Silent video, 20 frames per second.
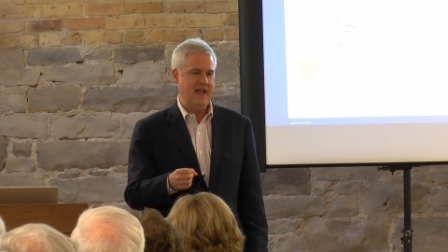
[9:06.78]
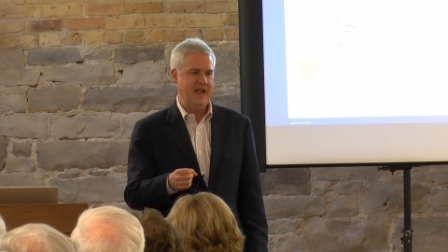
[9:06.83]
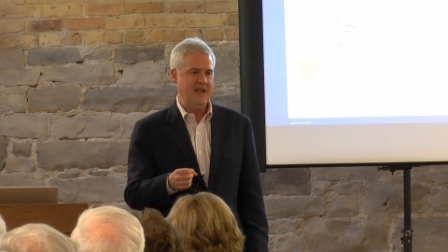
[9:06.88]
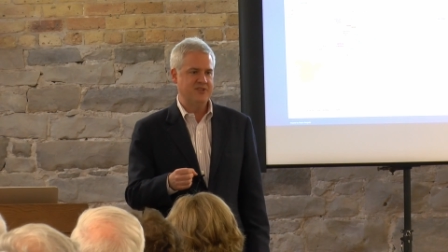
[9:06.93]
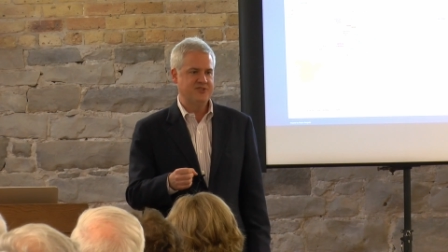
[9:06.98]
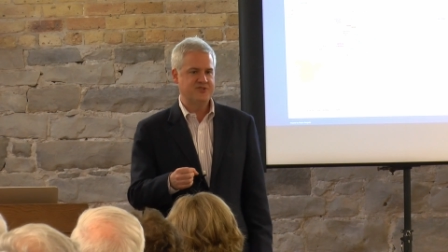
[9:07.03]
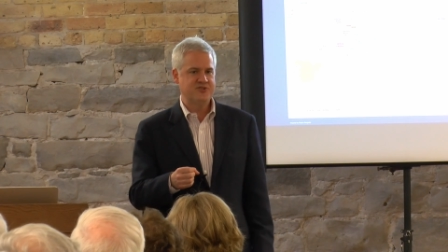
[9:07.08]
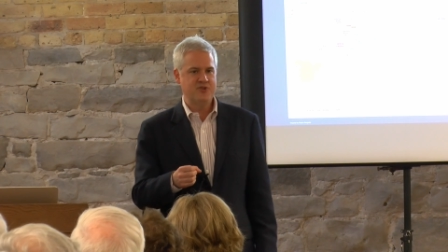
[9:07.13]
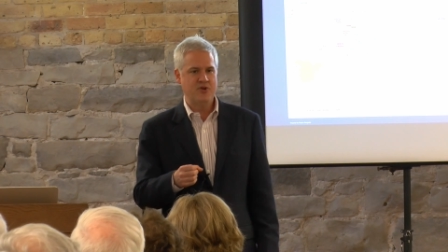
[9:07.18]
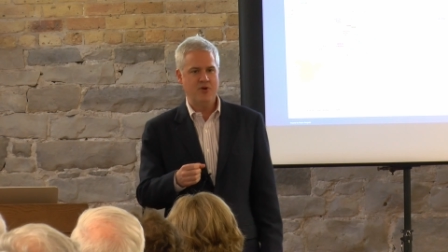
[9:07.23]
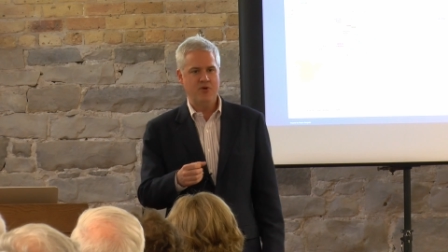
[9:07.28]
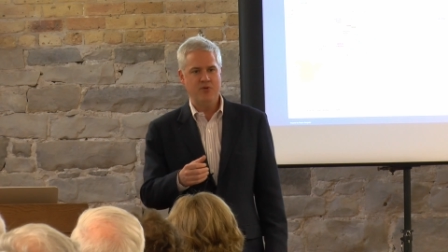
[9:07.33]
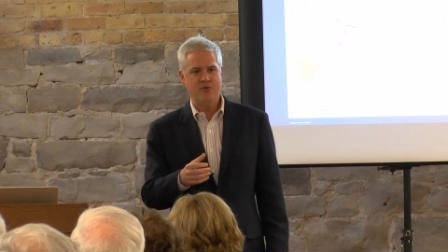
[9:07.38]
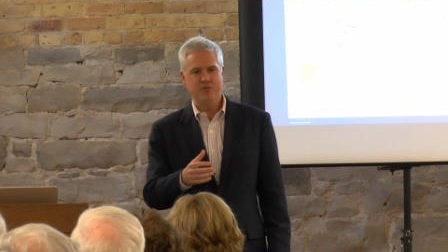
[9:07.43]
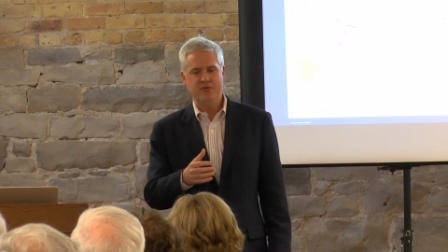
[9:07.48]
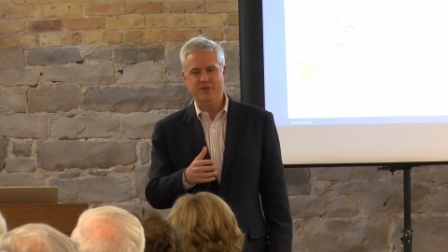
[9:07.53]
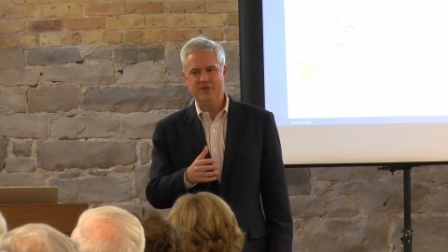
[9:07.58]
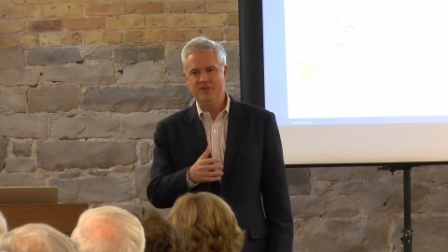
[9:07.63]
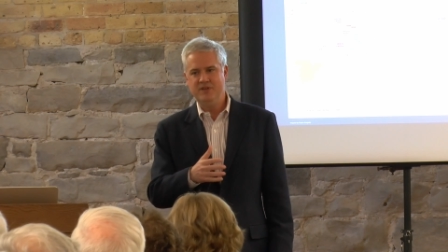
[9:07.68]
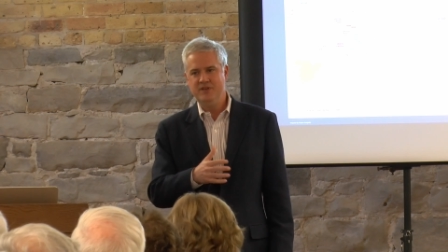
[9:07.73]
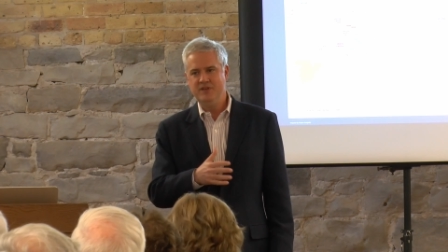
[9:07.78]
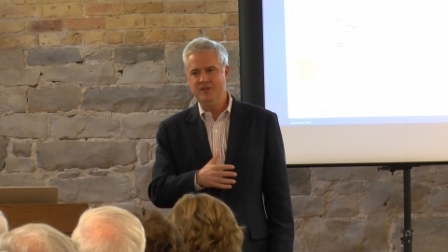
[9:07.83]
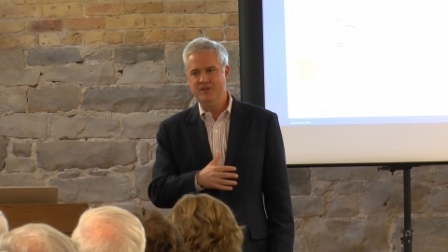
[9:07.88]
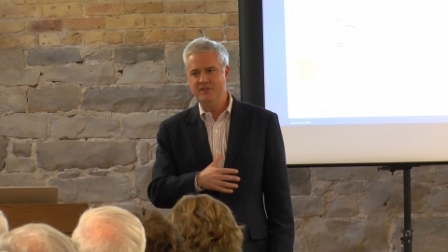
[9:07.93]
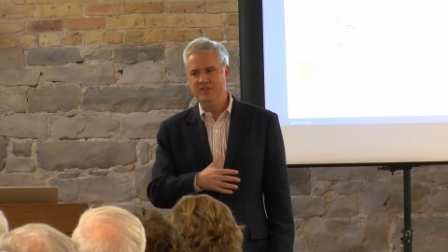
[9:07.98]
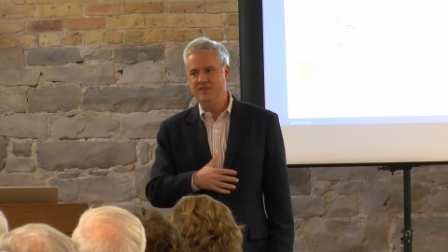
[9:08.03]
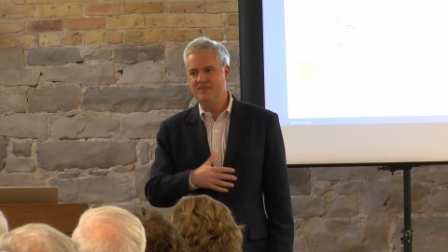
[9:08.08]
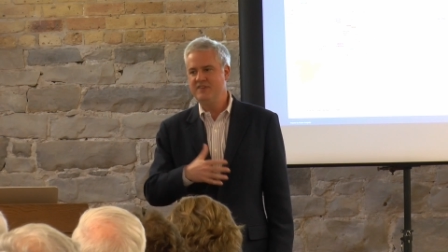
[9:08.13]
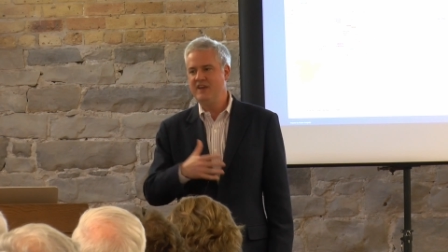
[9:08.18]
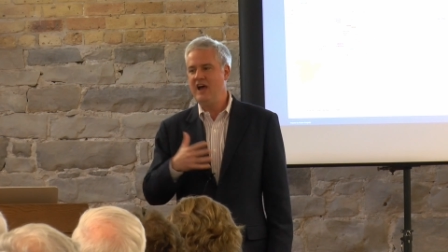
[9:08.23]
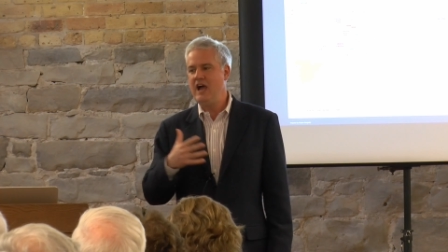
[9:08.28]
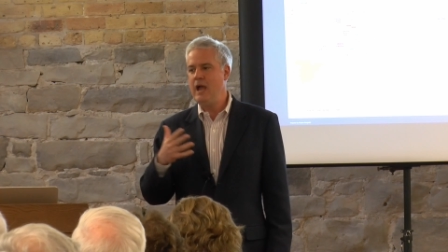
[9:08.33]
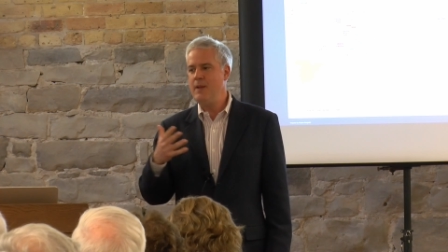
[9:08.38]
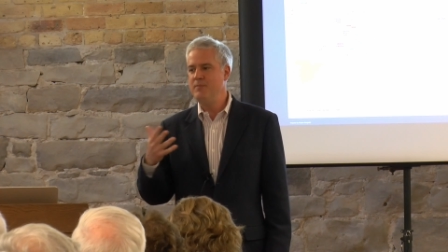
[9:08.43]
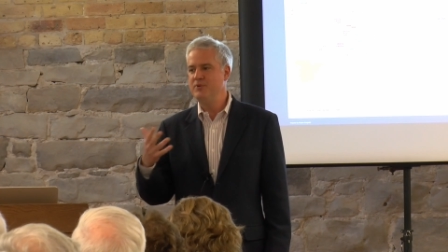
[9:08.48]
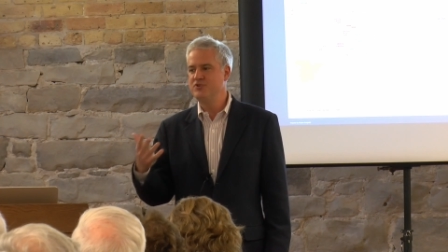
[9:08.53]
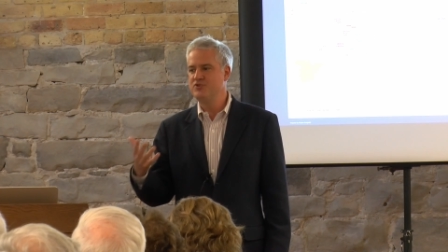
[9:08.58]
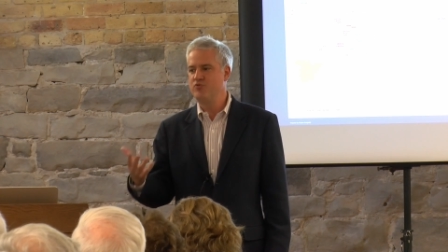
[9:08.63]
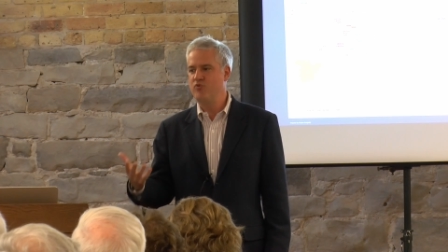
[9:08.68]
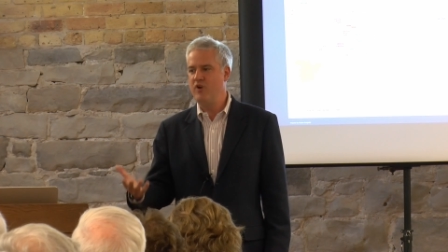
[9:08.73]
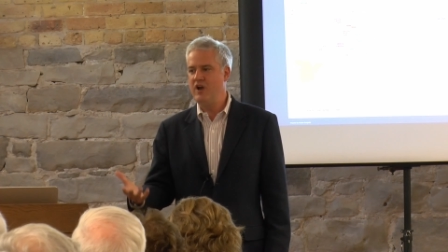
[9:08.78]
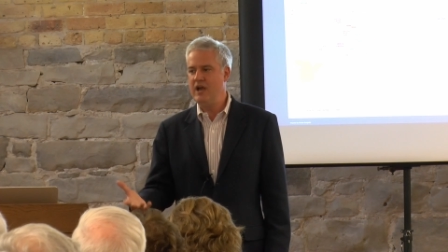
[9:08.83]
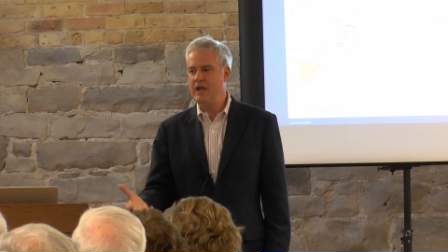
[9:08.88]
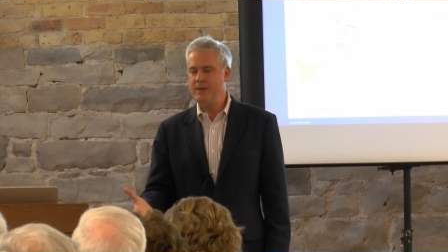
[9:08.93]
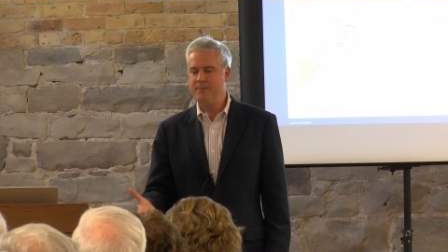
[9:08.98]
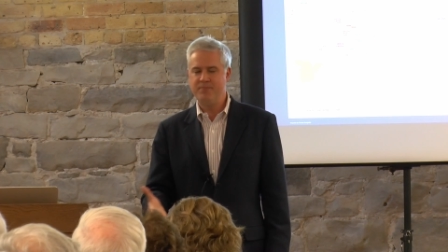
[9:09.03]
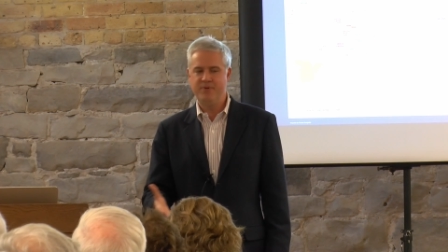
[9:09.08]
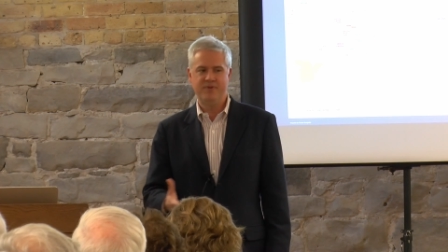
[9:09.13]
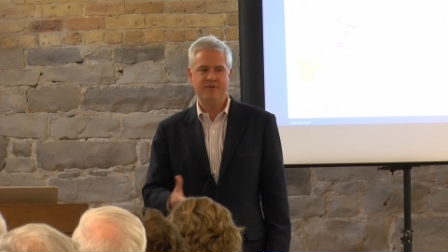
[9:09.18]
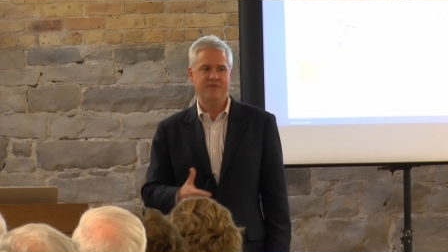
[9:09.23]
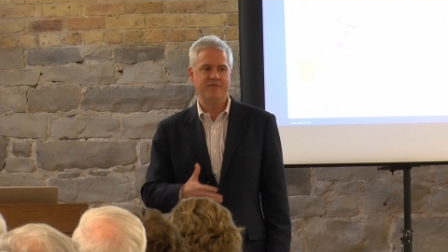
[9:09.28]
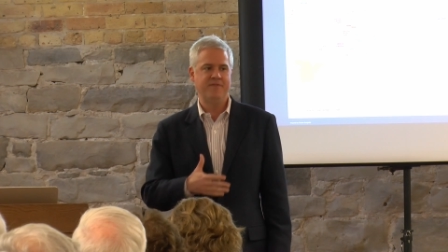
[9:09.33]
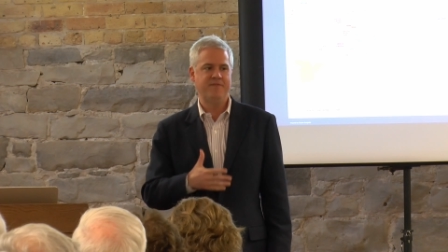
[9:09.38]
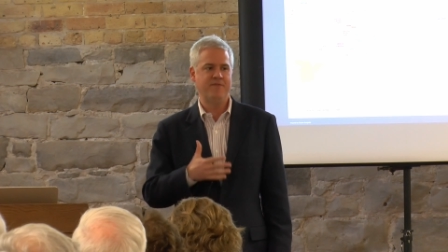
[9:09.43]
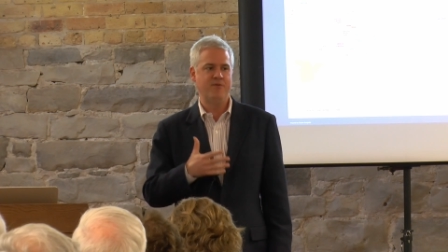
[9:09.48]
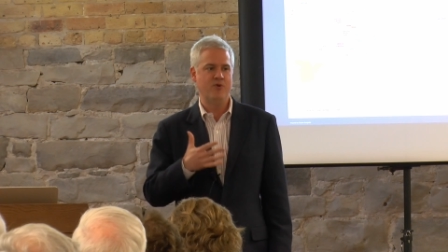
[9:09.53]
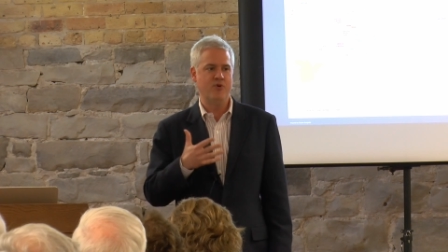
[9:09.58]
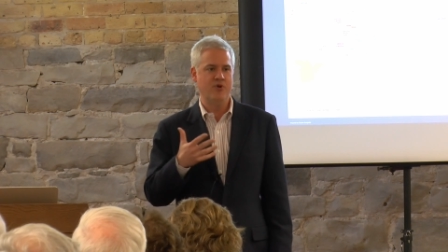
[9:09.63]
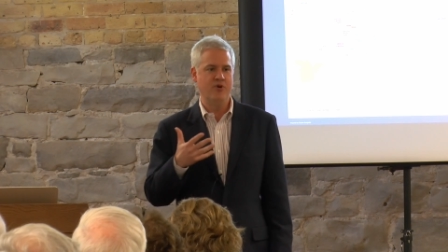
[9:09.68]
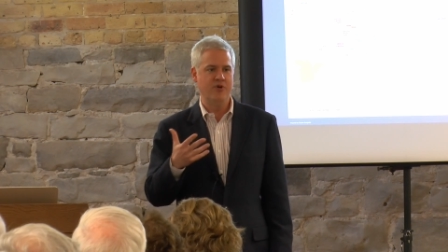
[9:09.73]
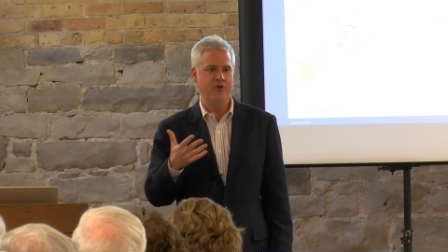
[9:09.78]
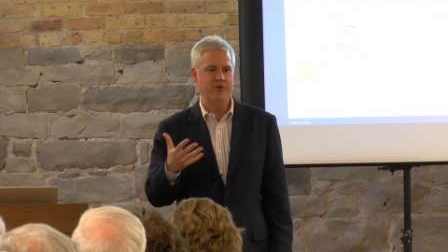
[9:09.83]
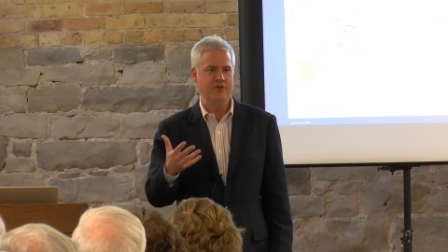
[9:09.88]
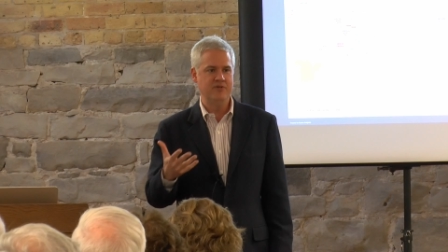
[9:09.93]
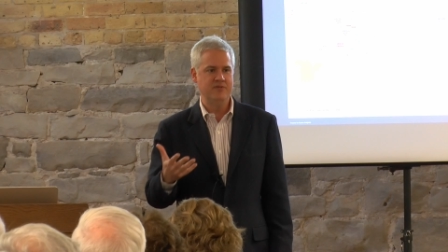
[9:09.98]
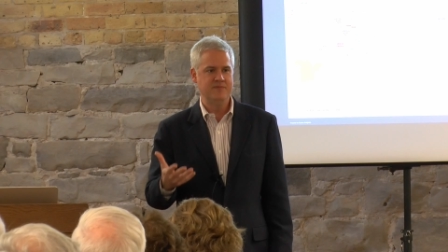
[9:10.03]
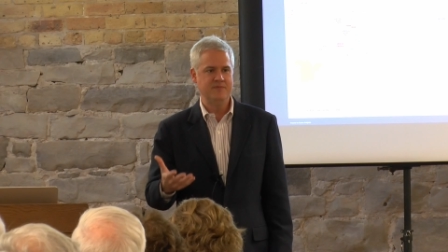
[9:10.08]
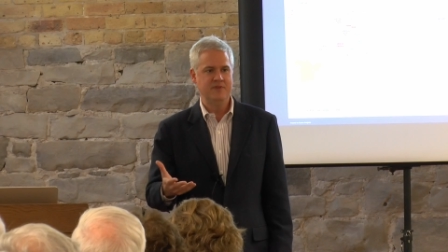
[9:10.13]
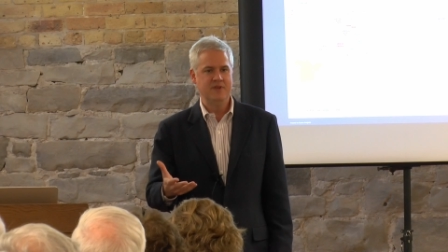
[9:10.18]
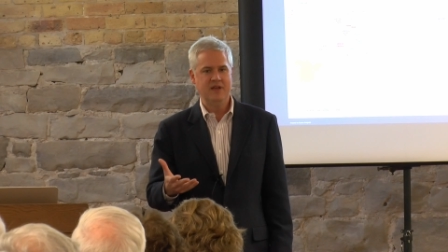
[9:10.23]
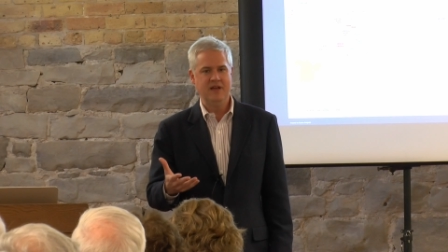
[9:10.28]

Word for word: And so the time is ripe for